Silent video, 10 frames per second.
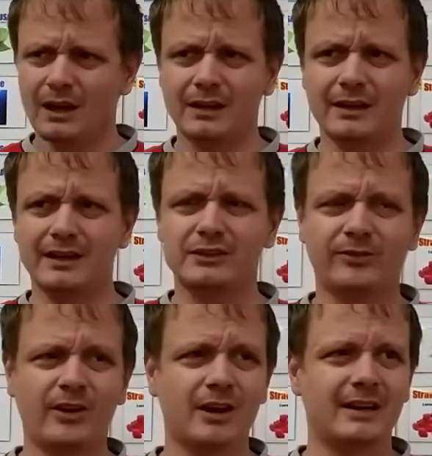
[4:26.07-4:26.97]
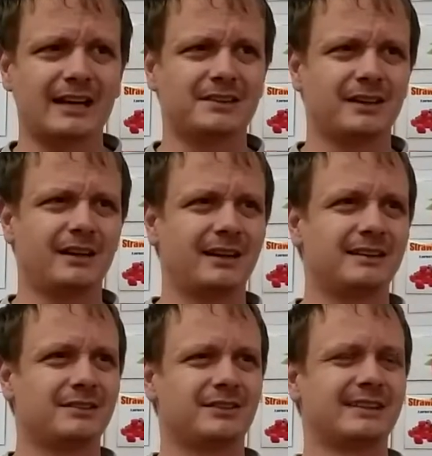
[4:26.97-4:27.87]
As far as
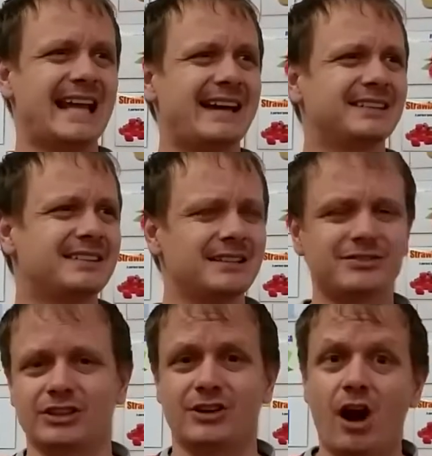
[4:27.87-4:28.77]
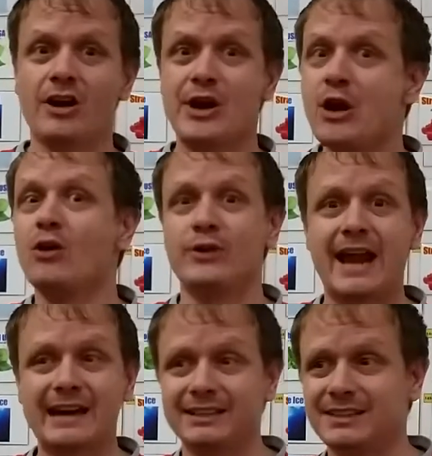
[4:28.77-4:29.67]
negatives, there are no
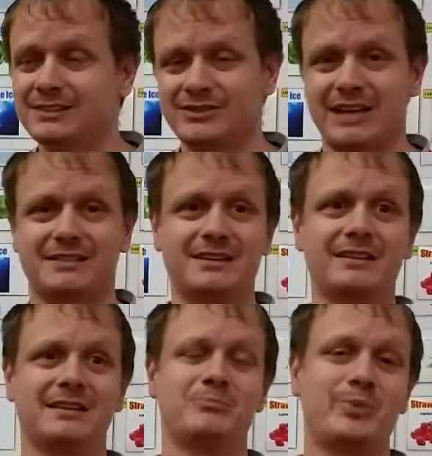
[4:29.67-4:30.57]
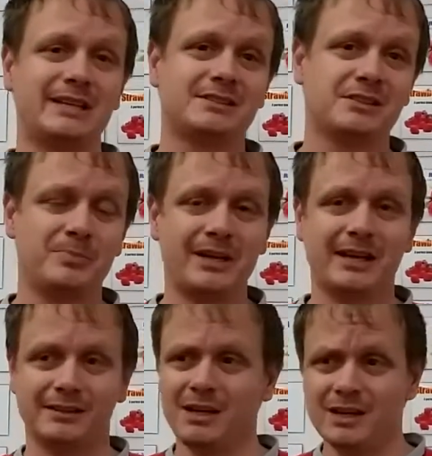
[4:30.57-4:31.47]
negatives, like nothing big to
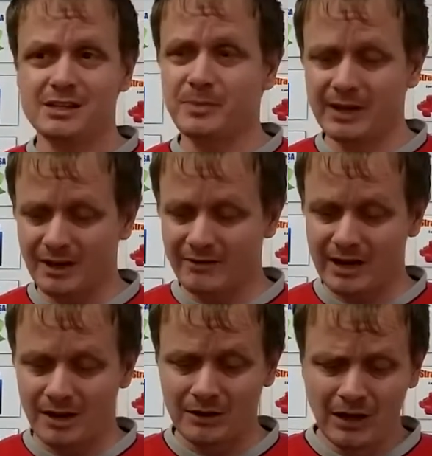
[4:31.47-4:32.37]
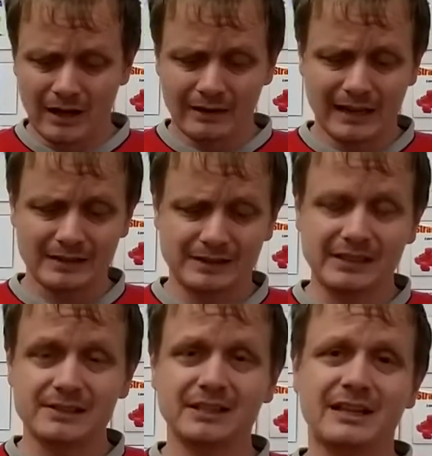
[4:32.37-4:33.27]
speak of at all. Now, this
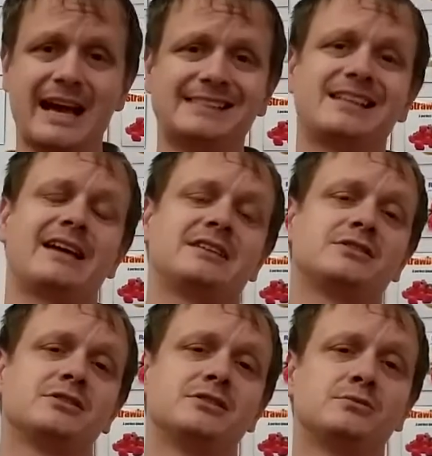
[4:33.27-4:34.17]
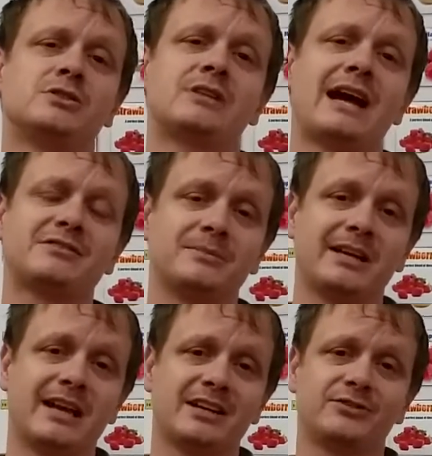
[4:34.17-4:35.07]
is a glass tank, so you will have to be
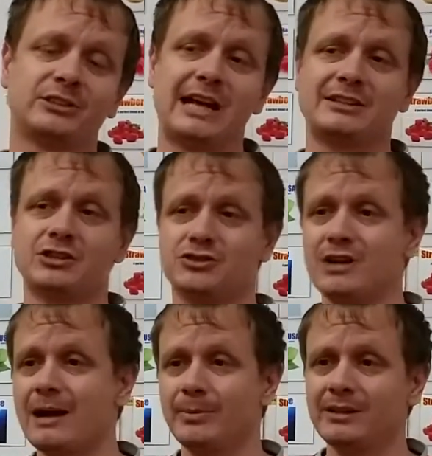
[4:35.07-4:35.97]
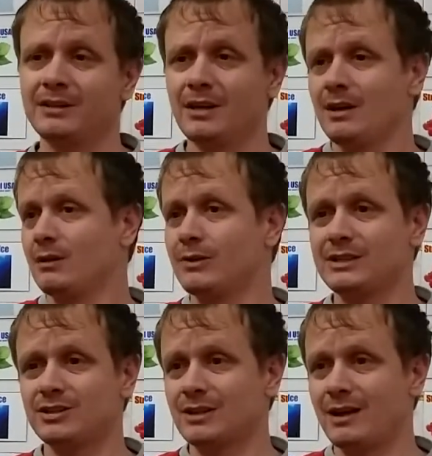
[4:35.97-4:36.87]
careful not to drop it,
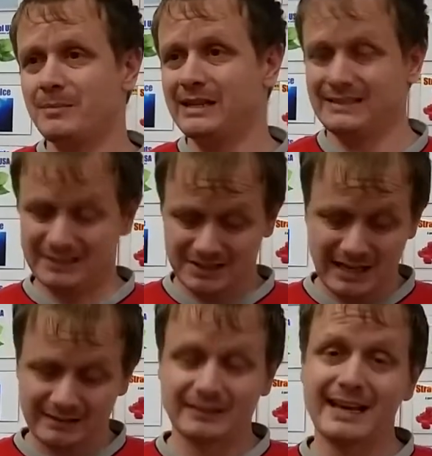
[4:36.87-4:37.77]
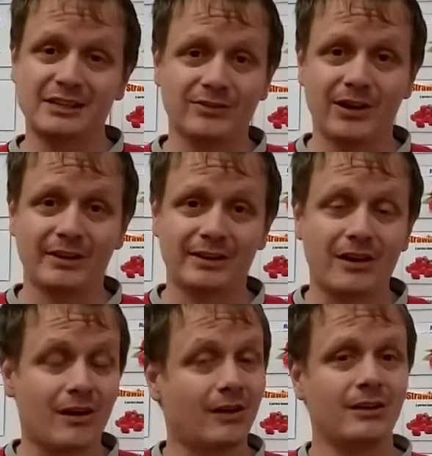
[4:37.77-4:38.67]
which, I mean, that's not the tank's fault at
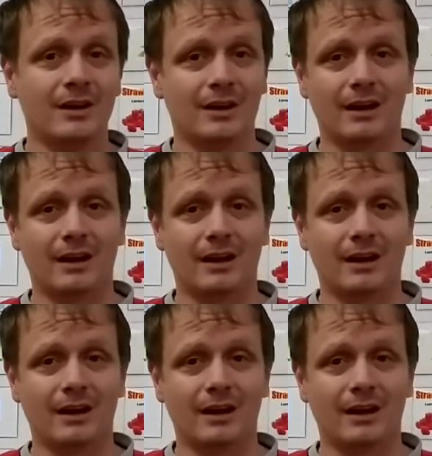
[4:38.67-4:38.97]
all.